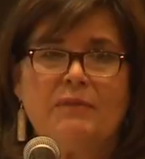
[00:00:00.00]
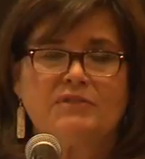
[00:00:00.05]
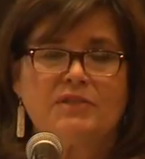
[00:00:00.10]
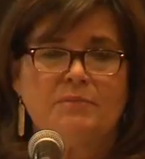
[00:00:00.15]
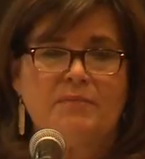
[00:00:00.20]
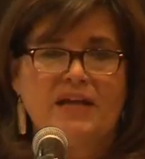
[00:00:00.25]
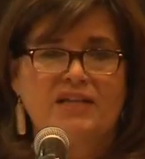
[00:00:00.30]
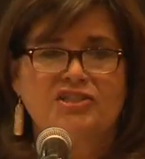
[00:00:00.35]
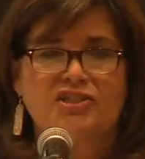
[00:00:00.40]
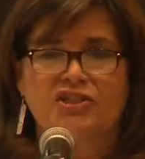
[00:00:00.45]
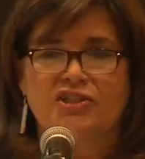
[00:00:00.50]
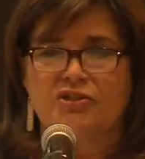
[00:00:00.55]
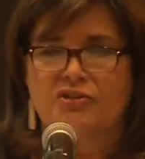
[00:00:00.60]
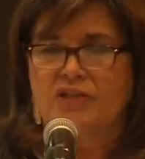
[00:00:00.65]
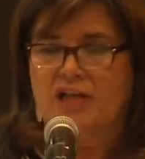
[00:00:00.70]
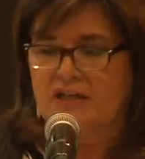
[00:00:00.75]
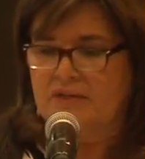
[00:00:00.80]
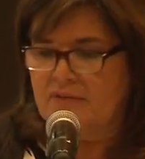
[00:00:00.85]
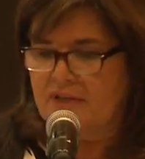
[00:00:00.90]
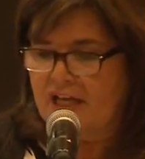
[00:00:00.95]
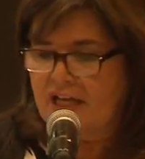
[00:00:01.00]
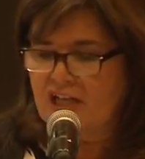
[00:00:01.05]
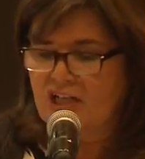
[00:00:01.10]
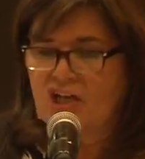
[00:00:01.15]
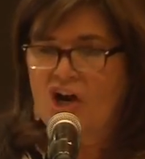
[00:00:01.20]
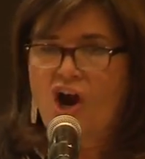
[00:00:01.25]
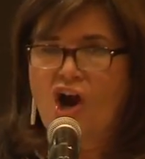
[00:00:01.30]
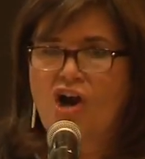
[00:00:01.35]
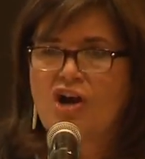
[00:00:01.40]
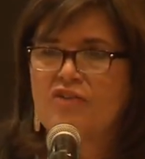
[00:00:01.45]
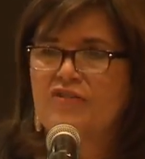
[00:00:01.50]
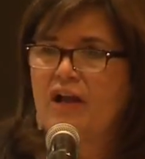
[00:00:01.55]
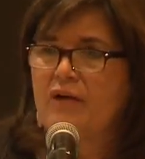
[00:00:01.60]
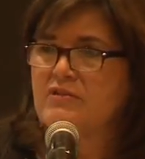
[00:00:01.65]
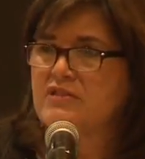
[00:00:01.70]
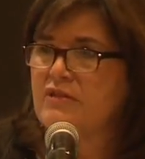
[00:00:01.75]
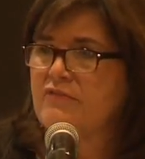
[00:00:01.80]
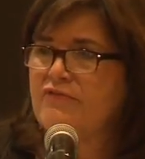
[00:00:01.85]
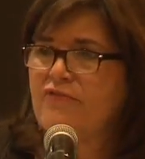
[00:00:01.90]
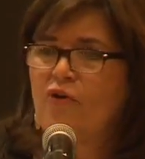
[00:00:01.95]
able to make sure you could get a car that
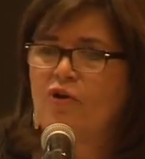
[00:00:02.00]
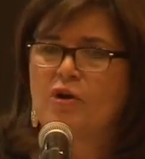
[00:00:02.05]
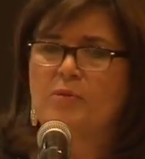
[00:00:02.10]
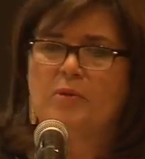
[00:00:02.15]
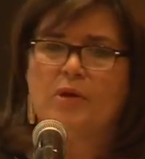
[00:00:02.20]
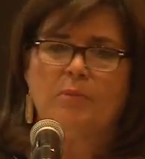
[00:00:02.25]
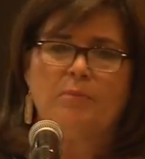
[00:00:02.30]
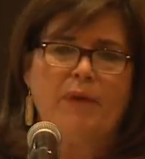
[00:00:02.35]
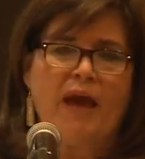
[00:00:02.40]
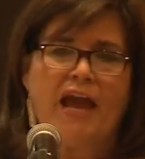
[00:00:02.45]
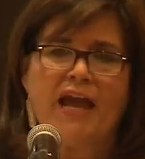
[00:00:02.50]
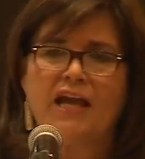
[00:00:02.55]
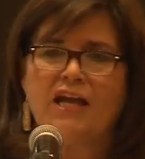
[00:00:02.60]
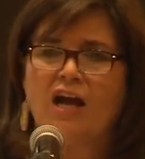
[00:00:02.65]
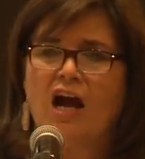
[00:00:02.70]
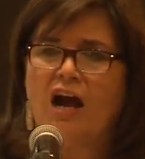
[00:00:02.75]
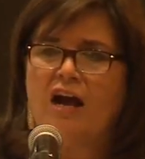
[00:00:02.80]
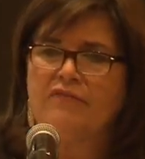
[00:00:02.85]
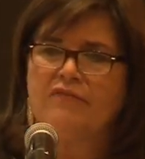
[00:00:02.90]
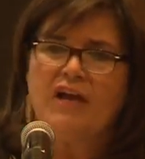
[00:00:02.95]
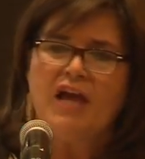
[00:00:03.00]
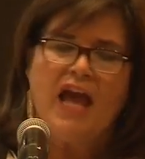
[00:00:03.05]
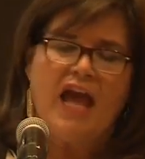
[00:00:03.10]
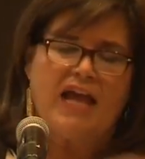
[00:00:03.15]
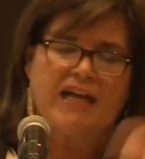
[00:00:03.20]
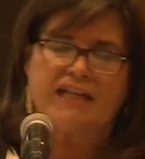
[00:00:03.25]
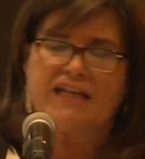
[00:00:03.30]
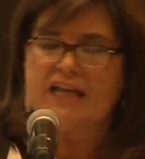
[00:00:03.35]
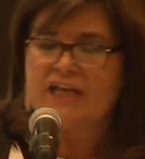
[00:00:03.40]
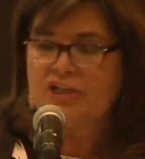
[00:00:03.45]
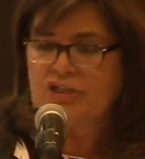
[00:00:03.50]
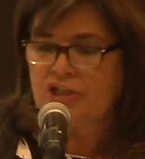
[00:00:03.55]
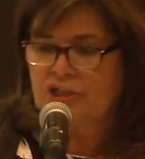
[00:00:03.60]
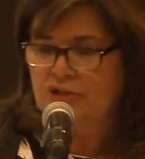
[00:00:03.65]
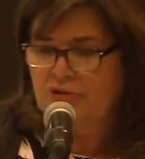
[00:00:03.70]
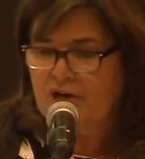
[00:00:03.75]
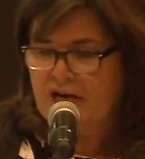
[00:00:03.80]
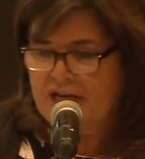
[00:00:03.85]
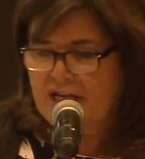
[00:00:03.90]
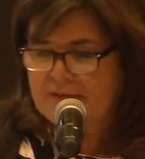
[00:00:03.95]
was affordable, pay it off, and get
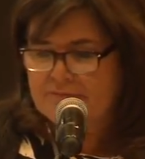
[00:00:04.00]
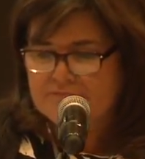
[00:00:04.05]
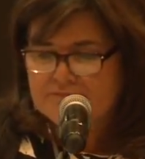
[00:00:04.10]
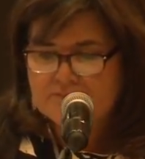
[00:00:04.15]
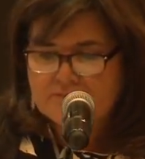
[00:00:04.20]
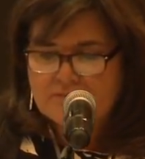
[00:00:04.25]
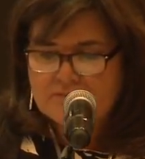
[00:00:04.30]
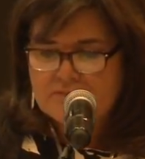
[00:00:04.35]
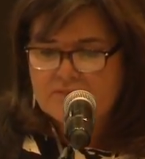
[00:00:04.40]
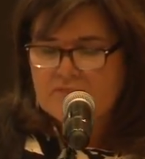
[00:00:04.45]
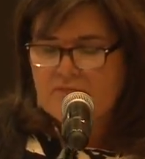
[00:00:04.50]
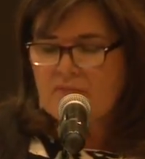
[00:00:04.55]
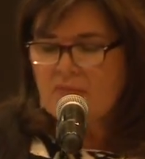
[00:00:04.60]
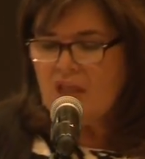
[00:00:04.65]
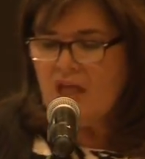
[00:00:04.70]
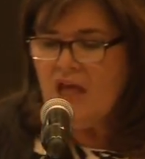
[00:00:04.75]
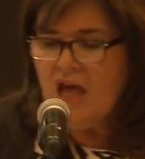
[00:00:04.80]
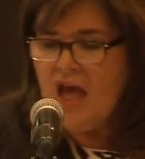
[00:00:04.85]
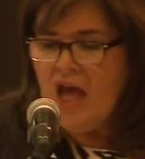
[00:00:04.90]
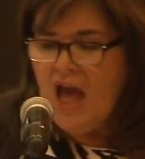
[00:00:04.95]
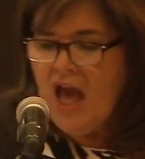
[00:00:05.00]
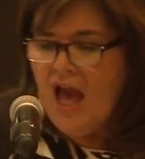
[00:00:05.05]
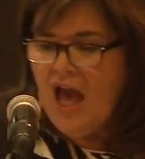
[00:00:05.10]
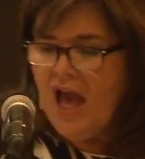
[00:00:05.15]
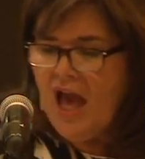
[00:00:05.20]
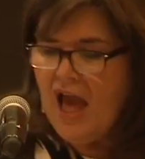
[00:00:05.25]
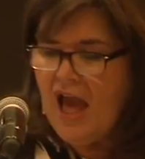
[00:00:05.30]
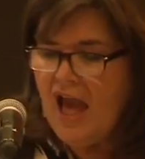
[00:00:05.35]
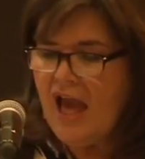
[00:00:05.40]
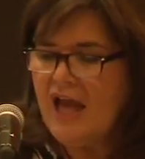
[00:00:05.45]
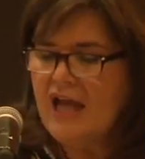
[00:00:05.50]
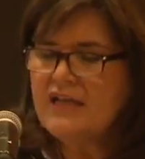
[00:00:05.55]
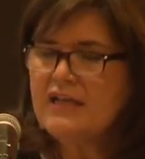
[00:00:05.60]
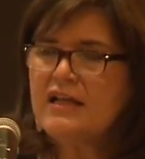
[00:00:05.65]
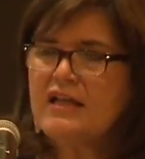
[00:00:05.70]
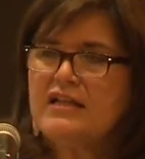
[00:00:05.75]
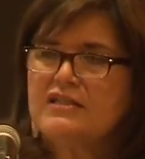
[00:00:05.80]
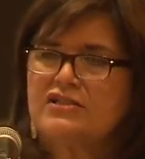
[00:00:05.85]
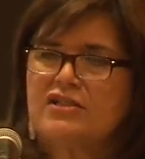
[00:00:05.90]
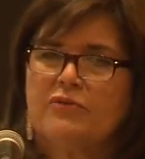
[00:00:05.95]
good credit.
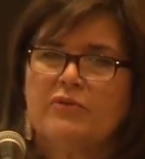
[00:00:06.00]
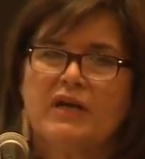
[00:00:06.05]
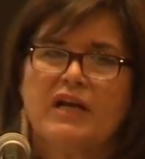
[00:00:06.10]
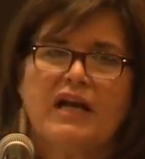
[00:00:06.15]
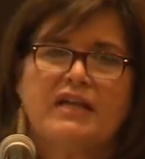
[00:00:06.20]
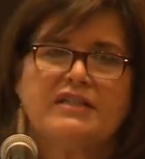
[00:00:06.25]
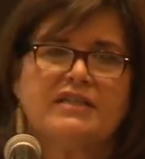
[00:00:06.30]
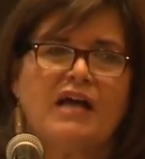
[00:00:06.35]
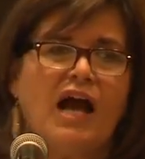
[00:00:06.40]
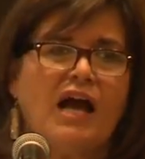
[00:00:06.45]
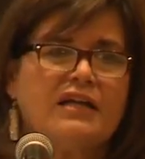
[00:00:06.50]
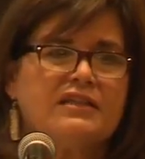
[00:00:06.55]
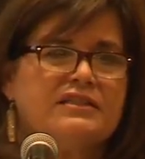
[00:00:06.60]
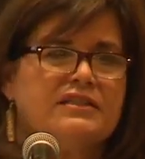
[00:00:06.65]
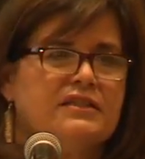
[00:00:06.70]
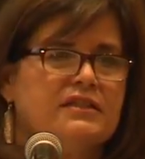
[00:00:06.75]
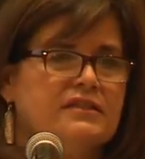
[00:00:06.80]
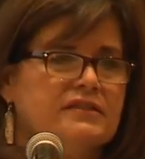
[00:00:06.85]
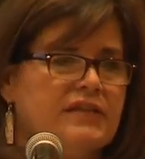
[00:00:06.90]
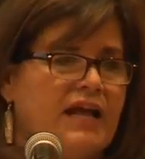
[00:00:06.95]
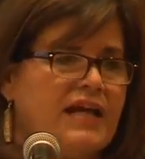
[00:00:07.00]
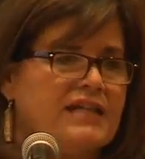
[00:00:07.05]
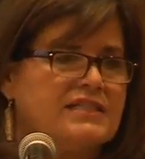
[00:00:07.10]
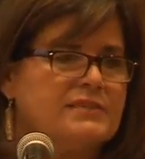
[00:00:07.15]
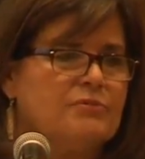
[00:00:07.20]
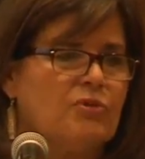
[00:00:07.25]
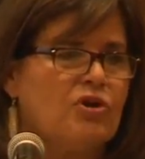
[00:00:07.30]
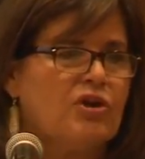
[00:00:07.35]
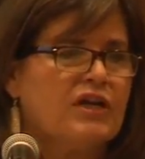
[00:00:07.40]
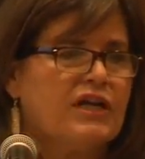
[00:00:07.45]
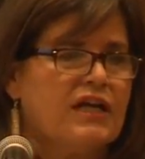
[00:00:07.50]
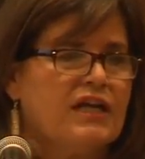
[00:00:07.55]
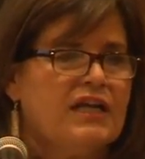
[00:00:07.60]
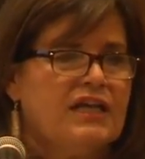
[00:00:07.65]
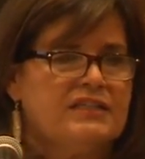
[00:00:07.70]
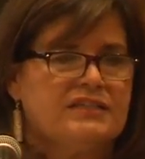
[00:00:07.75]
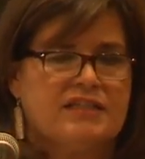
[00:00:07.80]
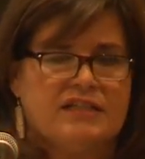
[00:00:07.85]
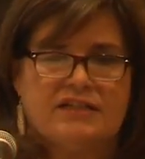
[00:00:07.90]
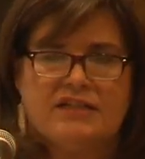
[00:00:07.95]
And so when I talked to Lance Morgan
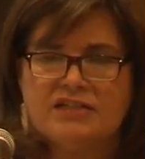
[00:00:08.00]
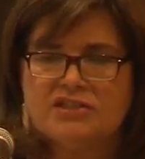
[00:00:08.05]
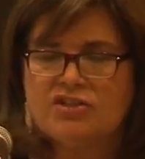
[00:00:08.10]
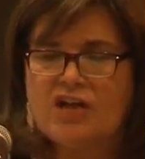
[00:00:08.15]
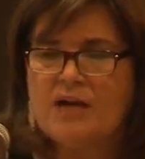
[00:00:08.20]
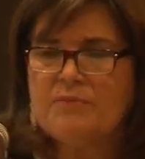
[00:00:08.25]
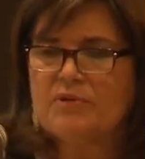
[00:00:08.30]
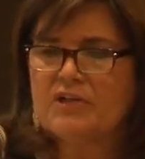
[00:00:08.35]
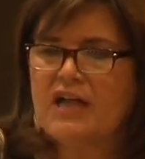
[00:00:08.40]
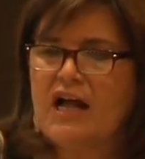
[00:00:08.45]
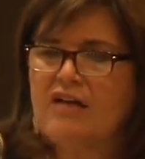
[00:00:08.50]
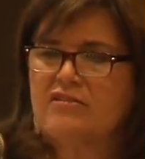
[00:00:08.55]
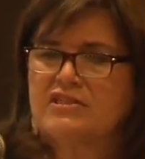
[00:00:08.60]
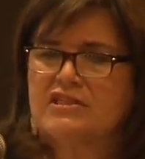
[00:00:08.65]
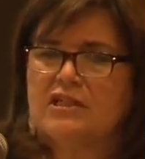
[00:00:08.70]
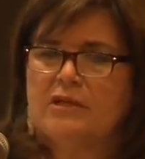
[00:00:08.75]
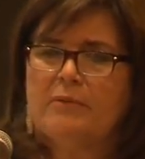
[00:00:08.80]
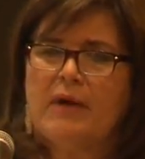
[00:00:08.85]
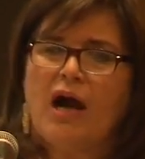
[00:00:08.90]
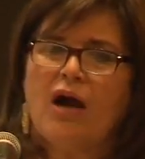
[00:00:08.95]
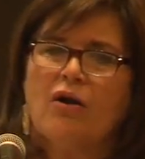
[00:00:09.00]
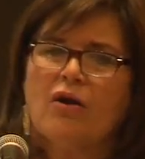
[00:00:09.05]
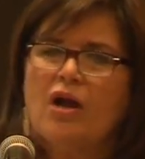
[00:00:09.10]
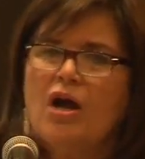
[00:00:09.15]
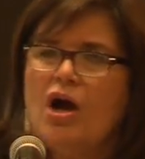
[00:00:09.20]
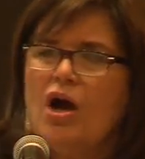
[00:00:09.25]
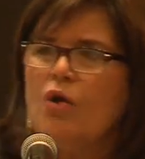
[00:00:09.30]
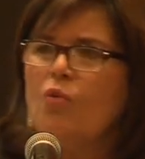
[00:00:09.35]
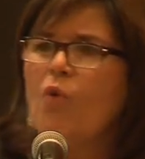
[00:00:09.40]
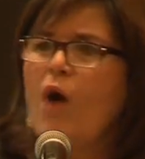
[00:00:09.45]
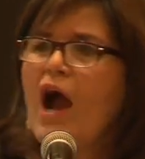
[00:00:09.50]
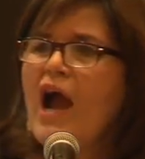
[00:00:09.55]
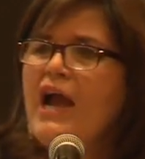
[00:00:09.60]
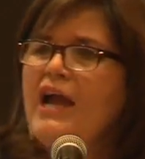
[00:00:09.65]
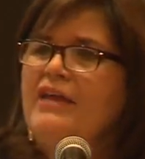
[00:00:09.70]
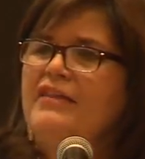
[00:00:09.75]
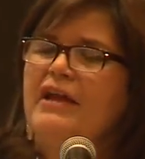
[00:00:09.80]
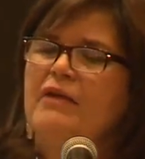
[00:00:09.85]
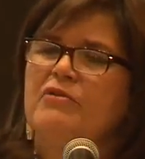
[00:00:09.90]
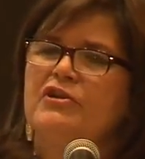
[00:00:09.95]
and to the tribal council about
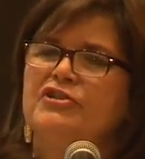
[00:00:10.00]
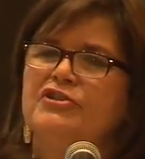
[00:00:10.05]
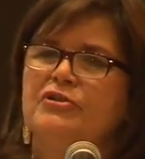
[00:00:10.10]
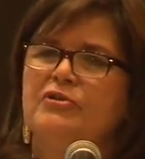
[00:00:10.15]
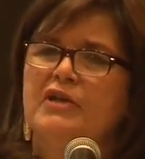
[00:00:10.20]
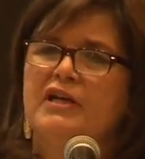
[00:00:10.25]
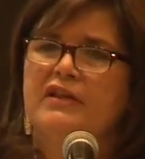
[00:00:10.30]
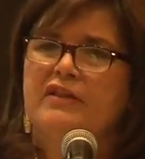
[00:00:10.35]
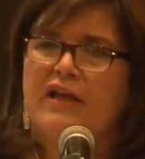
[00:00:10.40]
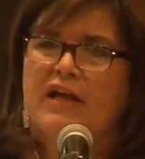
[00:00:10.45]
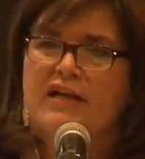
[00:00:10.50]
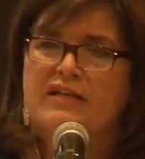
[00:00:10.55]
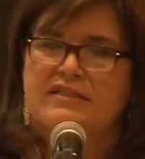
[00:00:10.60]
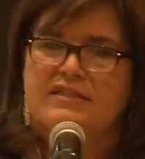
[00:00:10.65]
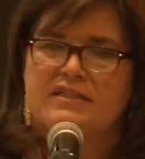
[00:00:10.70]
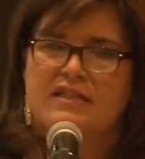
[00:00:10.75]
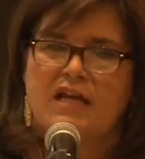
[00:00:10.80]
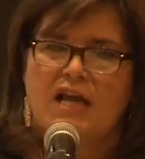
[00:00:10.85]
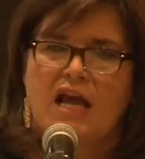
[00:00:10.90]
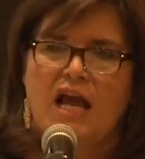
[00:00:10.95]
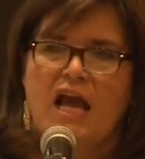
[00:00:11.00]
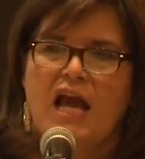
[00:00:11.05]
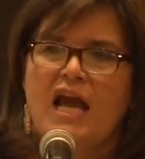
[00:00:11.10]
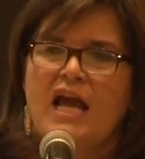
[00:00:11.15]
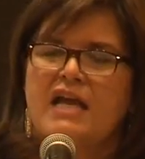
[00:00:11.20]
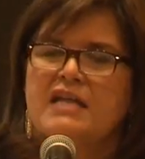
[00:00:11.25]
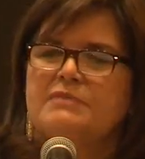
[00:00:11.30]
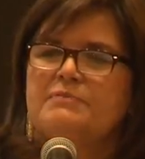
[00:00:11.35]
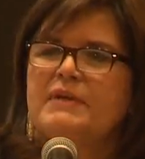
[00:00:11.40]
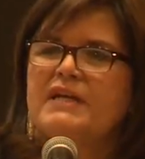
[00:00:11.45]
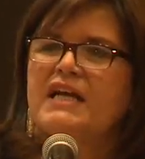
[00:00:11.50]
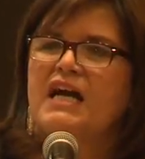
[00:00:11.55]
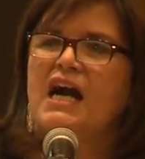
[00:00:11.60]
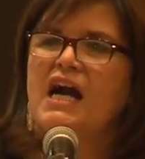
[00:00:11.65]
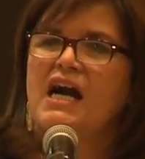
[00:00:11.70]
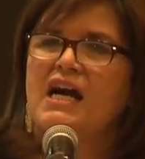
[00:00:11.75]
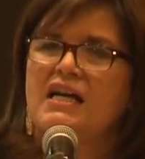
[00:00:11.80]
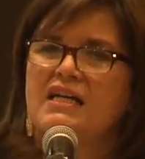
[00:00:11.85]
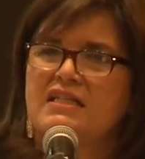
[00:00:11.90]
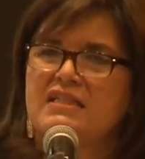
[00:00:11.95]
why they were doing this, is
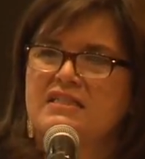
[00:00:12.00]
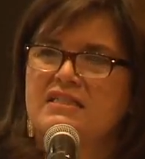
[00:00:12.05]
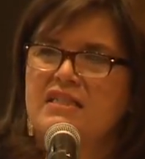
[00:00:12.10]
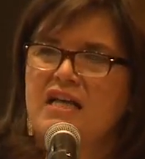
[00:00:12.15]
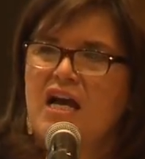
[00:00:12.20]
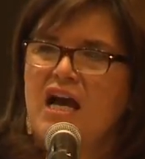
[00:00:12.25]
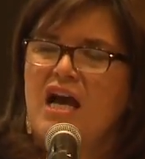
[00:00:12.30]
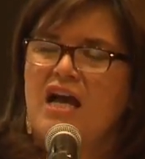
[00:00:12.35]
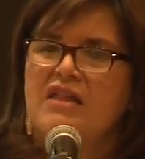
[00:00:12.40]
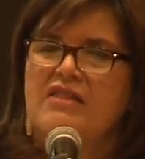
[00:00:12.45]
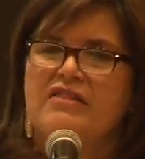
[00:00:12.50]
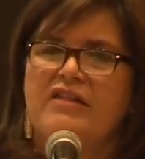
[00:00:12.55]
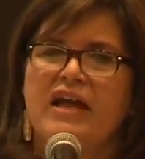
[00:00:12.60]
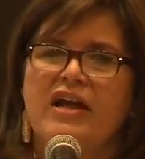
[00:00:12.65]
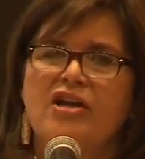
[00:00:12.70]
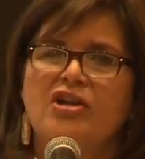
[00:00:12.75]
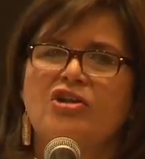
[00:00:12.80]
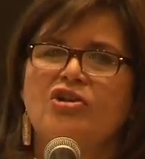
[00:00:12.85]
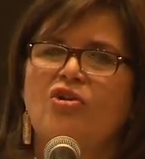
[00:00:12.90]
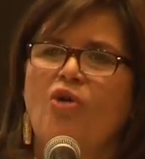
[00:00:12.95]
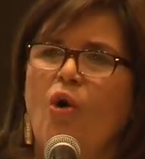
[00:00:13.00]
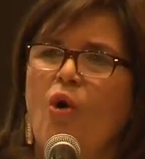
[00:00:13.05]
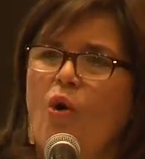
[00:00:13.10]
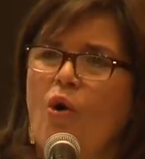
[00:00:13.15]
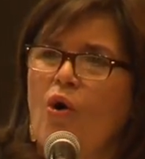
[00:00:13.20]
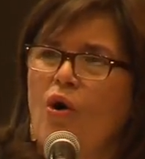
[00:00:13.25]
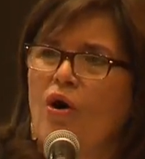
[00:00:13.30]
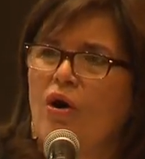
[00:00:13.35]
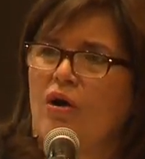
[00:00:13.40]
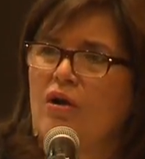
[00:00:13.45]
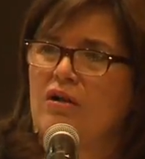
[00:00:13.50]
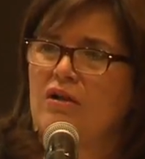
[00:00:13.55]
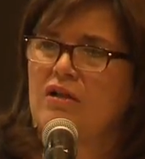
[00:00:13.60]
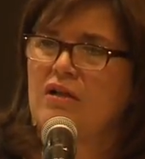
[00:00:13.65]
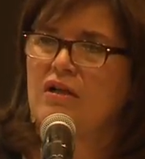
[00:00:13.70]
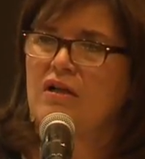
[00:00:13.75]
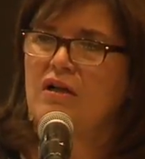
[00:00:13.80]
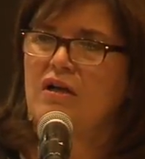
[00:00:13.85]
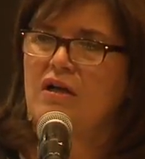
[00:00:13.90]
because their goal,